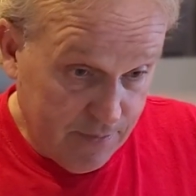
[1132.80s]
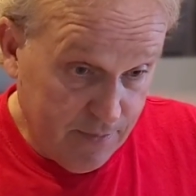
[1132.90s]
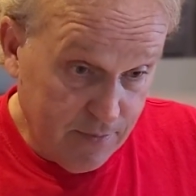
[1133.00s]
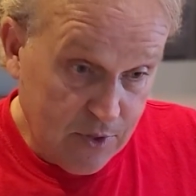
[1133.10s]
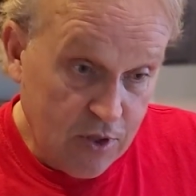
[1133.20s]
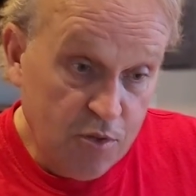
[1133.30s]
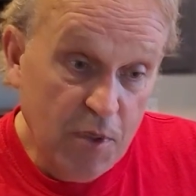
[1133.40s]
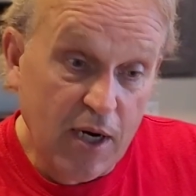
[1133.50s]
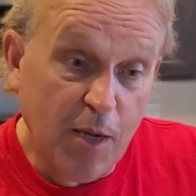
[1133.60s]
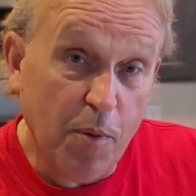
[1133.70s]
Excuse me,
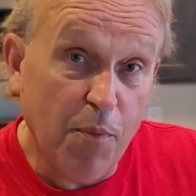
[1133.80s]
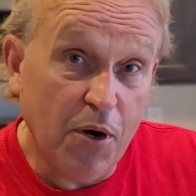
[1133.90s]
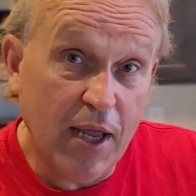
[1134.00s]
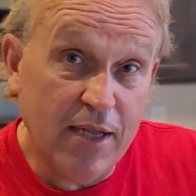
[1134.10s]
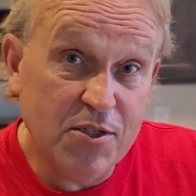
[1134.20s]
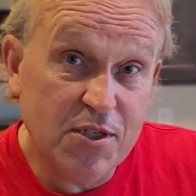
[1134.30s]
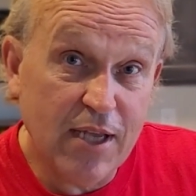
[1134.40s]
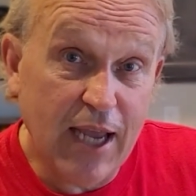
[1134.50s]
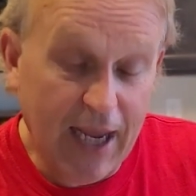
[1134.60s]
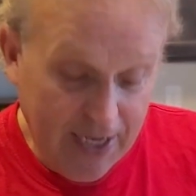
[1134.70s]
and a couple burn ends.
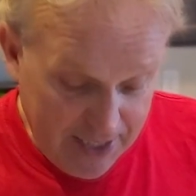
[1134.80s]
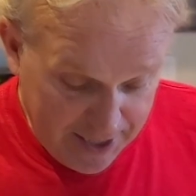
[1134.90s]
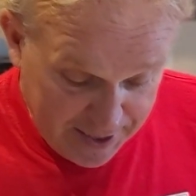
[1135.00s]
And